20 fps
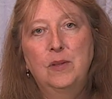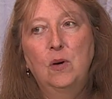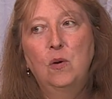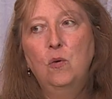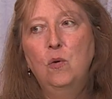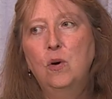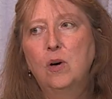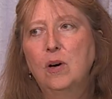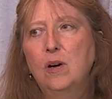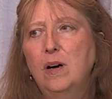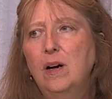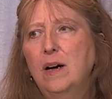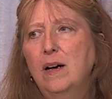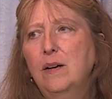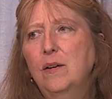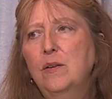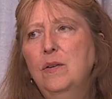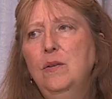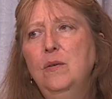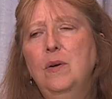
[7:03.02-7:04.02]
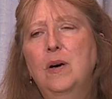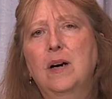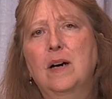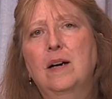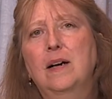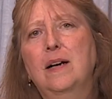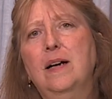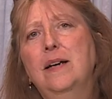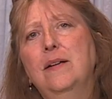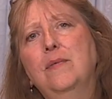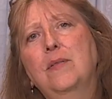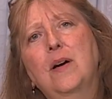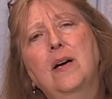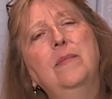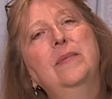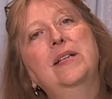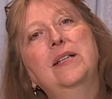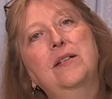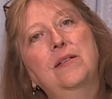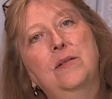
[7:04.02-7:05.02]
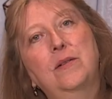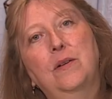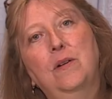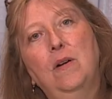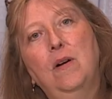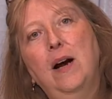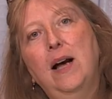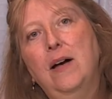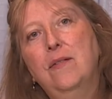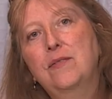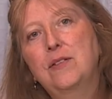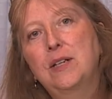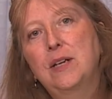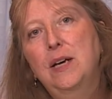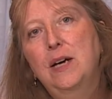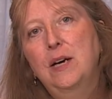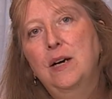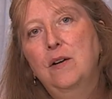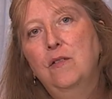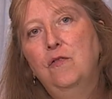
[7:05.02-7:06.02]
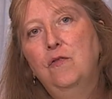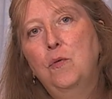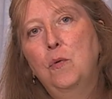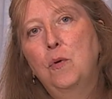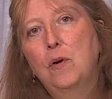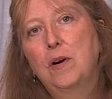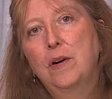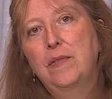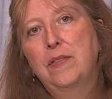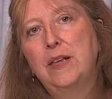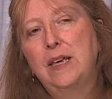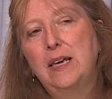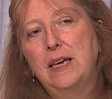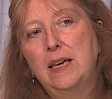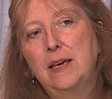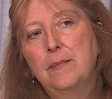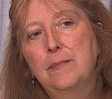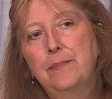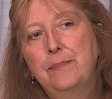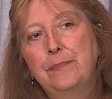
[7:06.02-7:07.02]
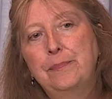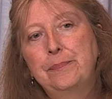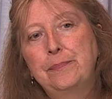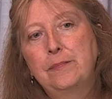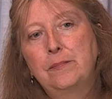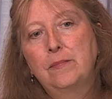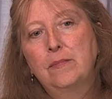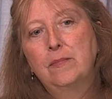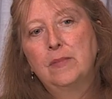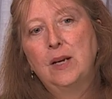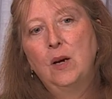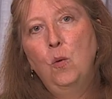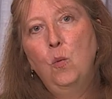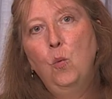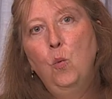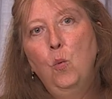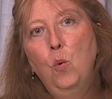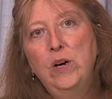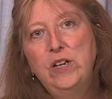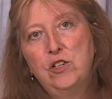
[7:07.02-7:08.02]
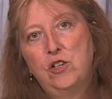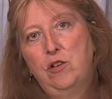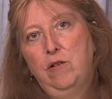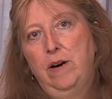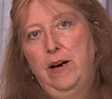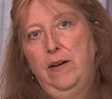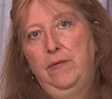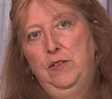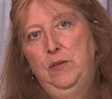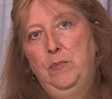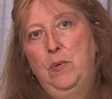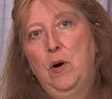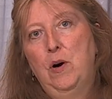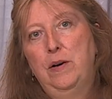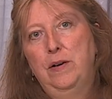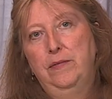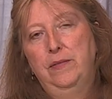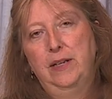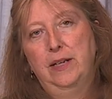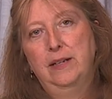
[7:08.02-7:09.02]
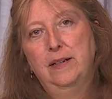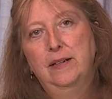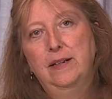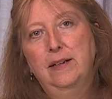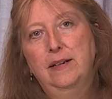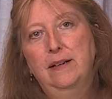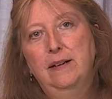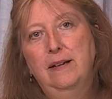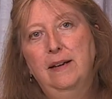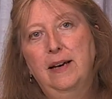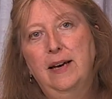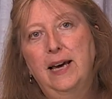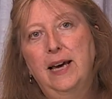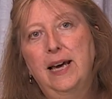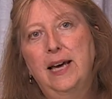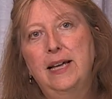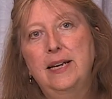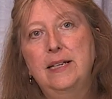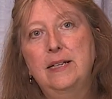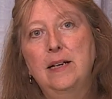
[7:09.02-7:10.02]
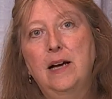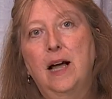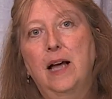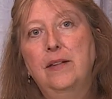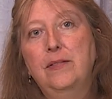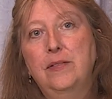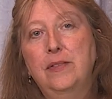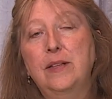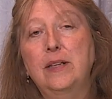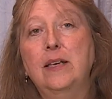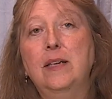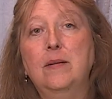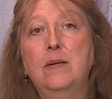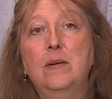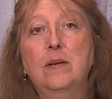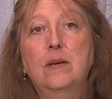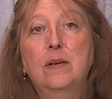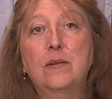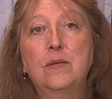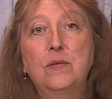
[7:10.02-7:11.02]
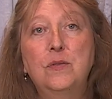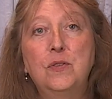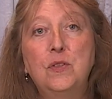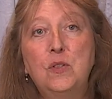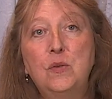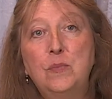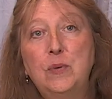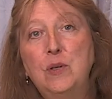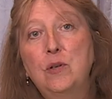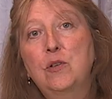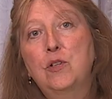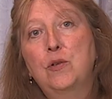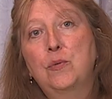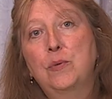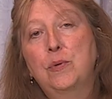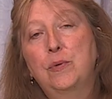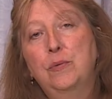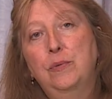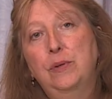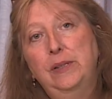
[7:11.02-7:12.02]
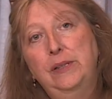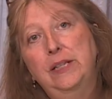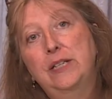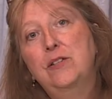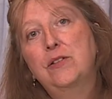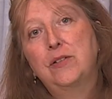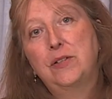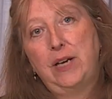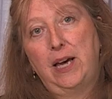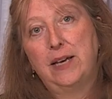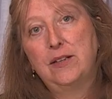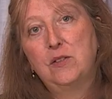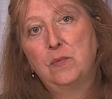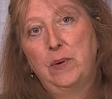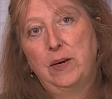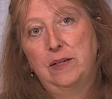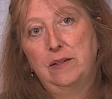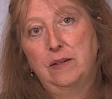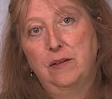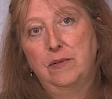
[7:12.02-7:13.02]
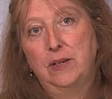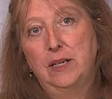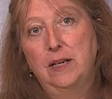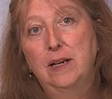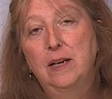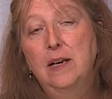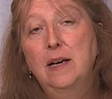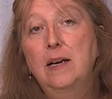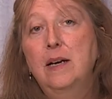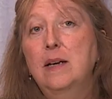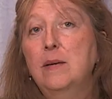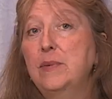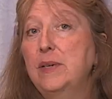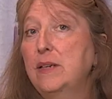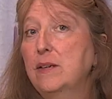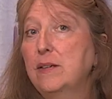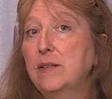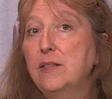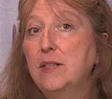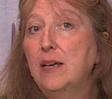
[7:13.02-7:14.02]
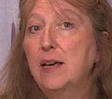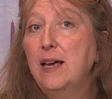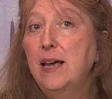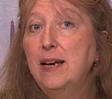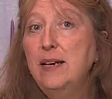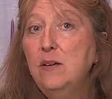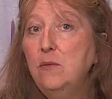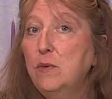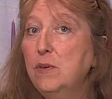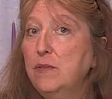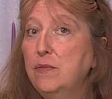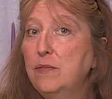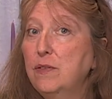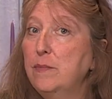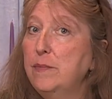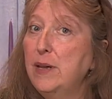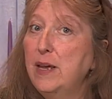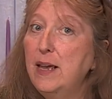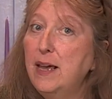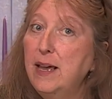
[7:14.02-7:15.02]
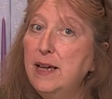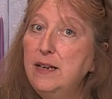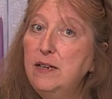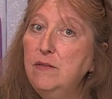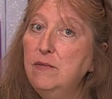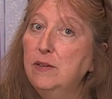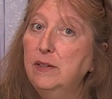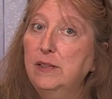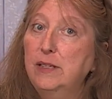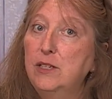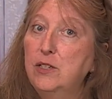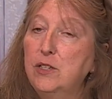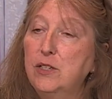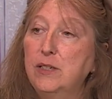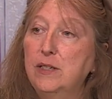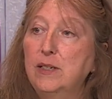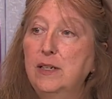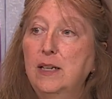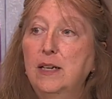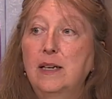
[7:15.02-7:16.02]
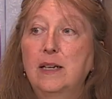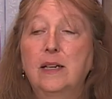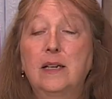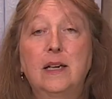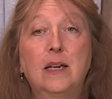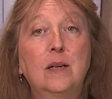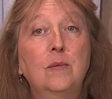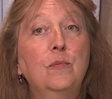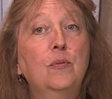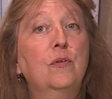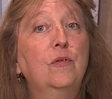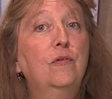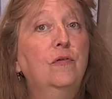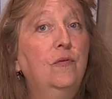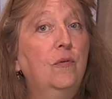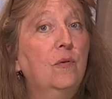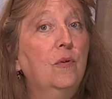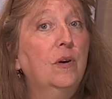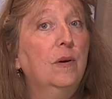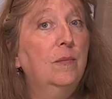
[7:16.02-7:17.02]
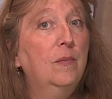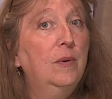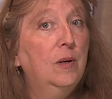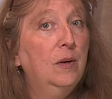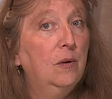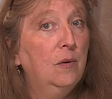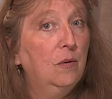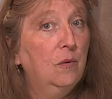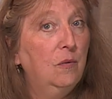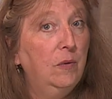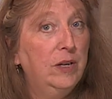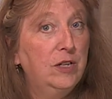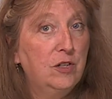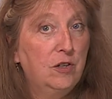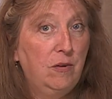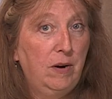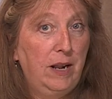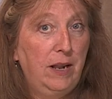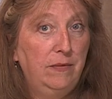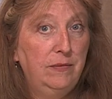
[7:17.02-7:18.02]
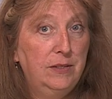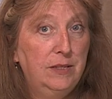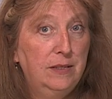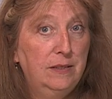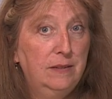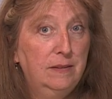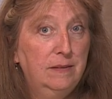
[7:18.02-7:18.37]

or who are kind of coming to the craft for the witchcraft part of it and not the spiritual religious aspect of it. Because anyone from any religion can perform witchcraft.